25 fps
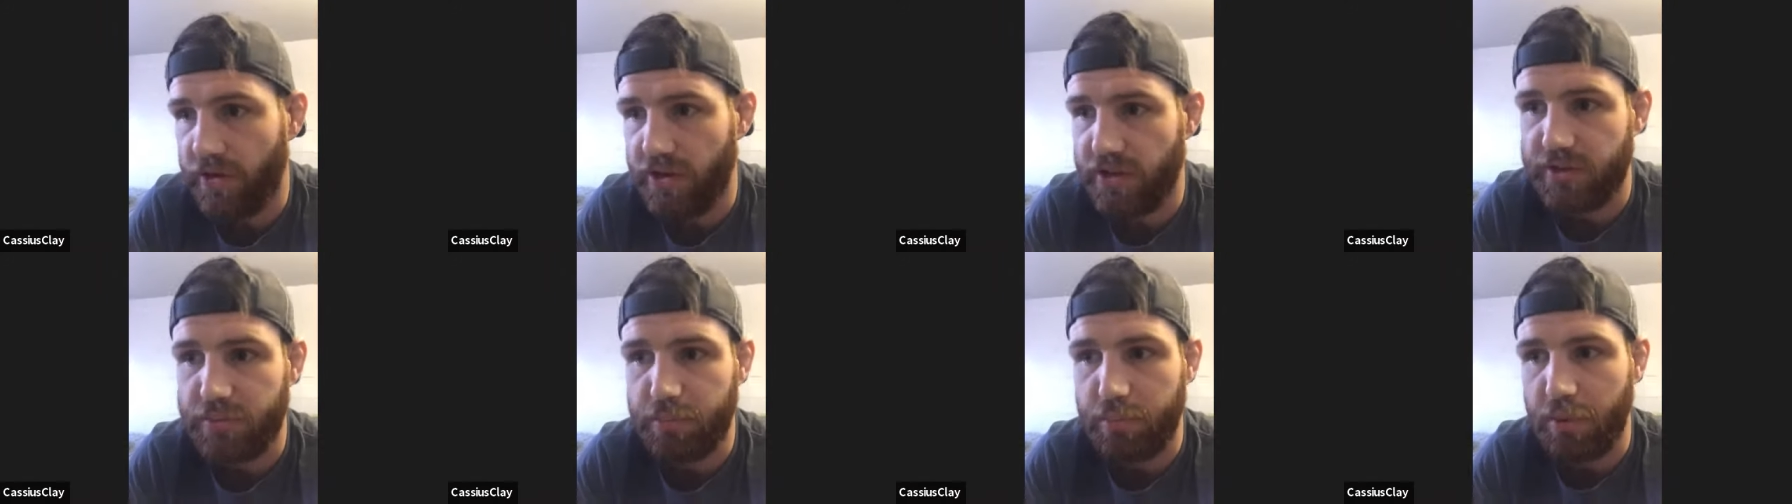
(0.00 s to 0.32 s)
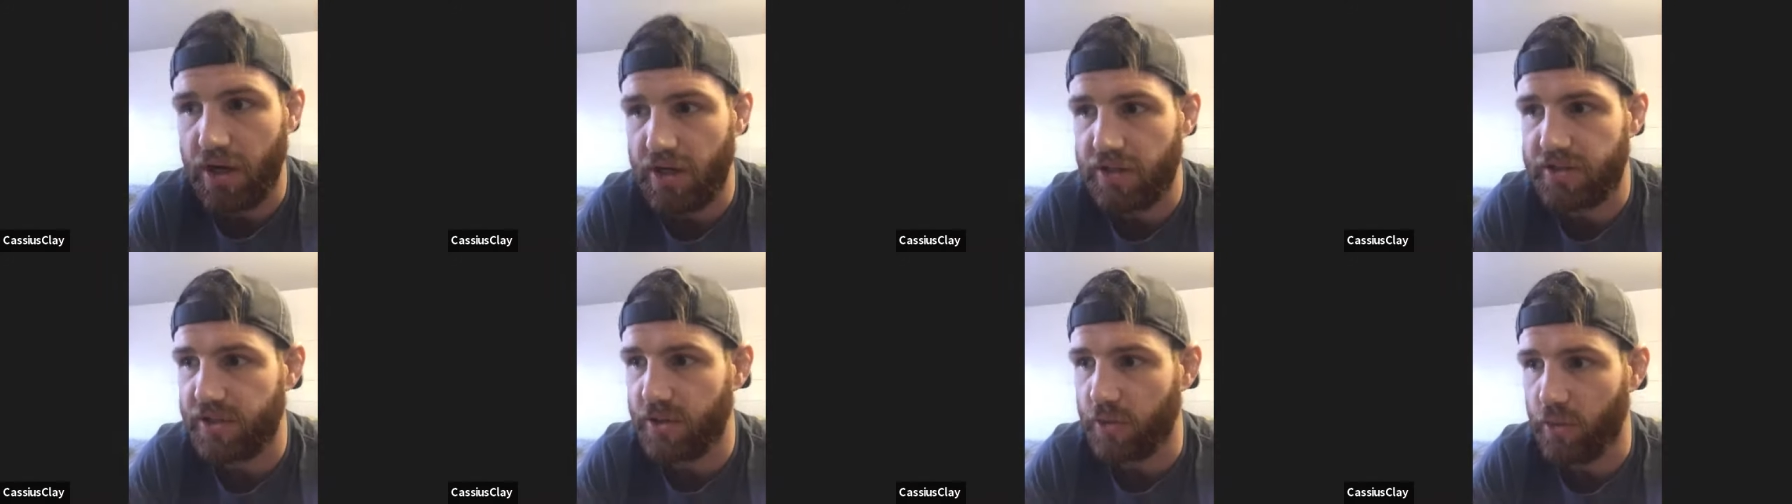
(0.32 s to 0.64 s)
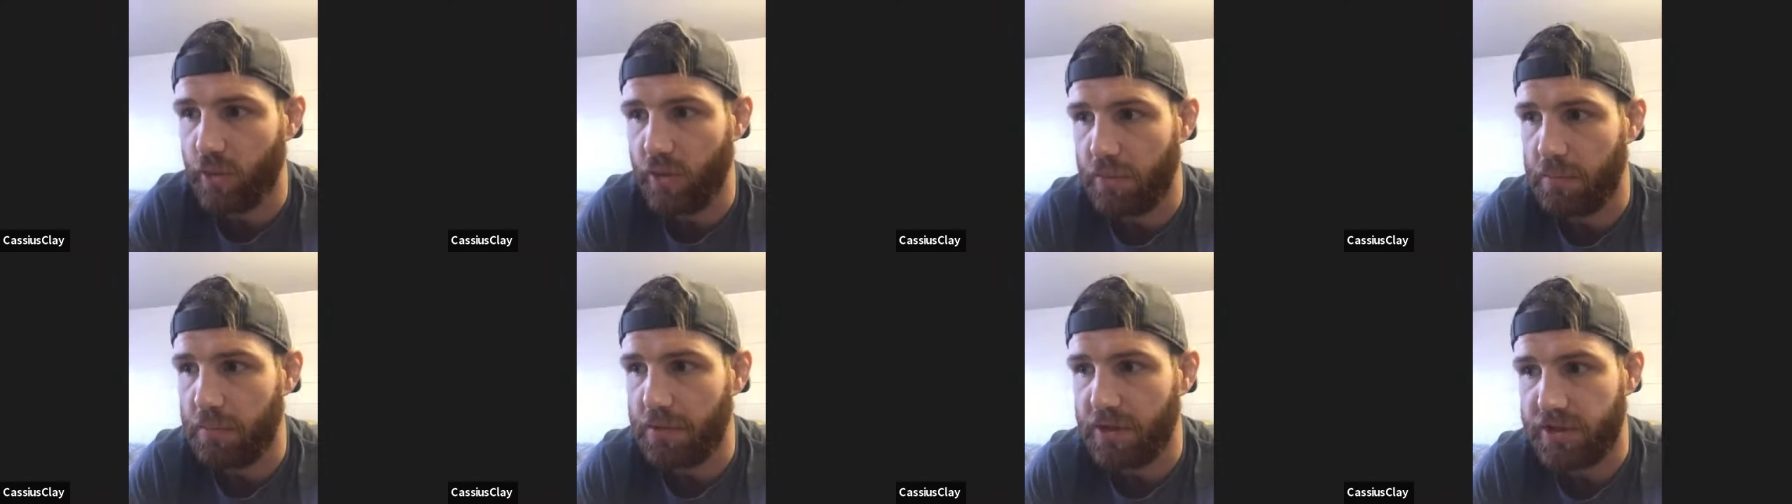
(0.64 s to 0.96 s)
it's boxing
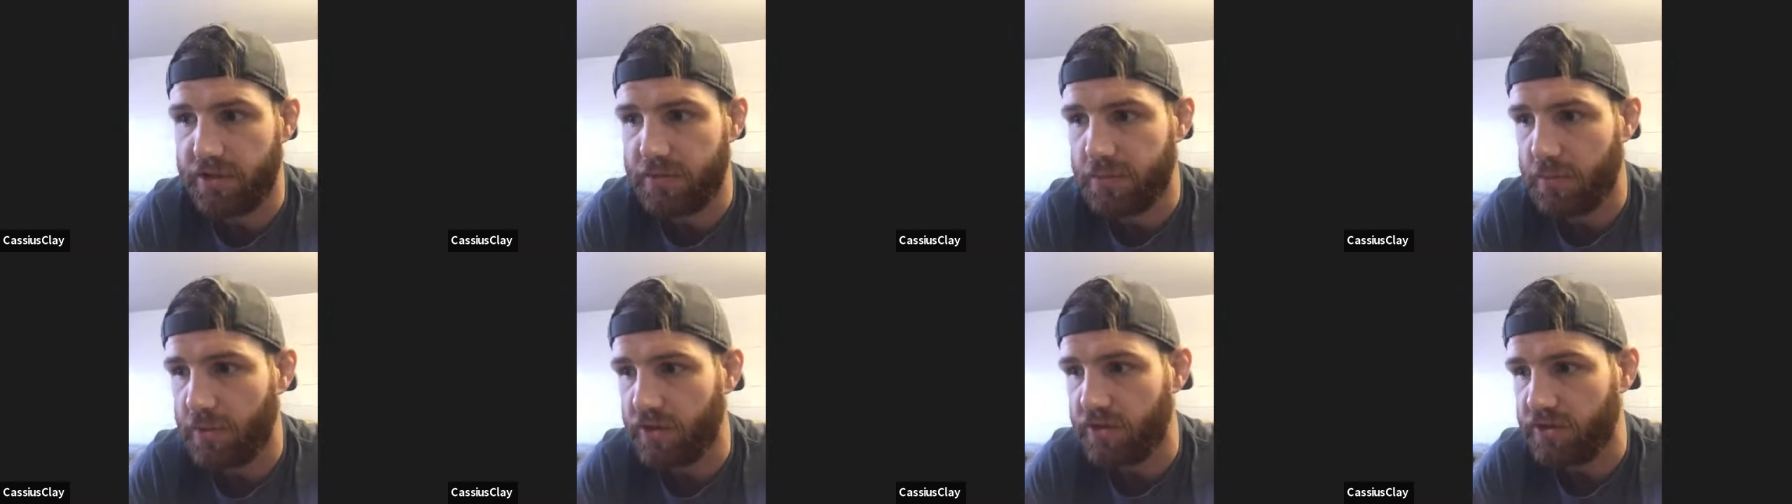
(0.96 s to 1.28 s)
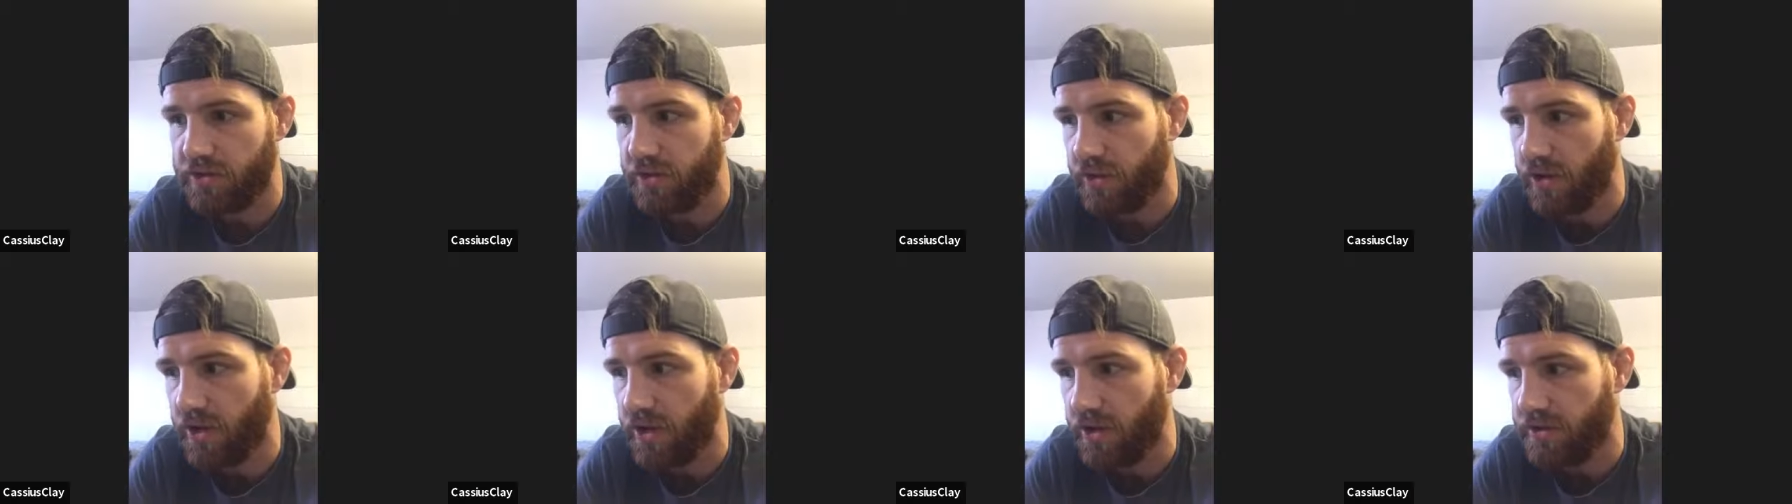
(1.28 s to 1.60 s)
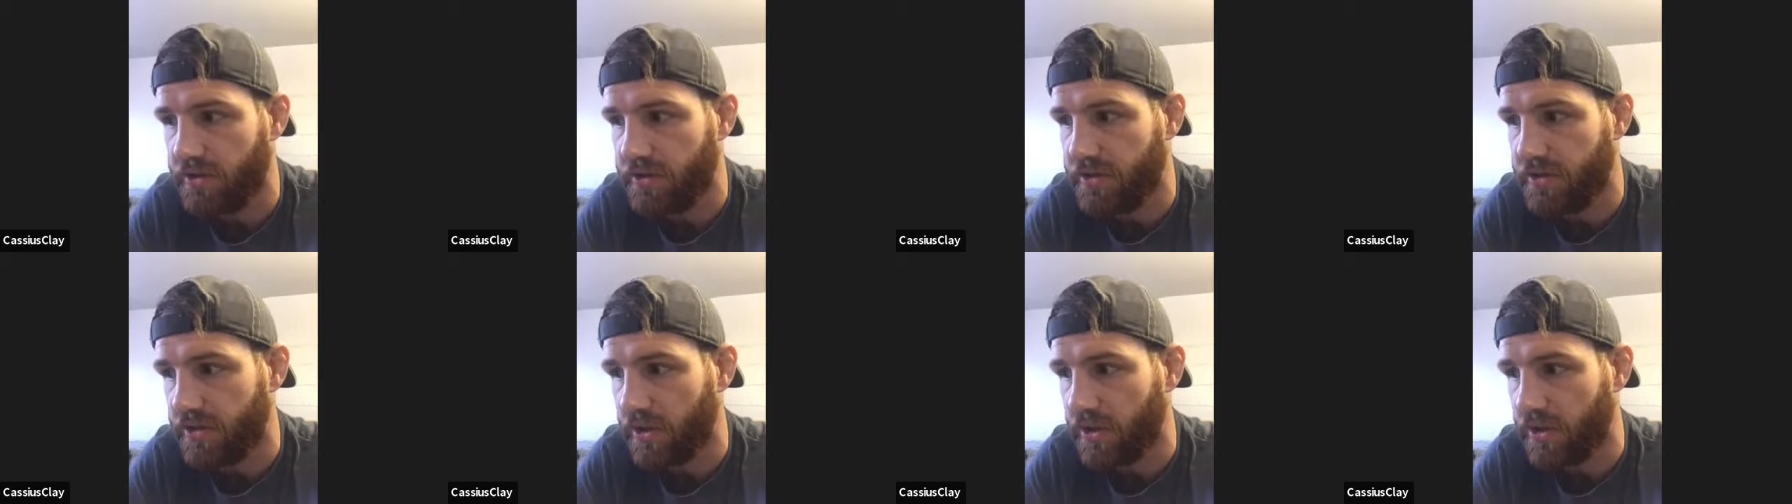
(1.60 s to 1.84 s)
or mixed martial arts.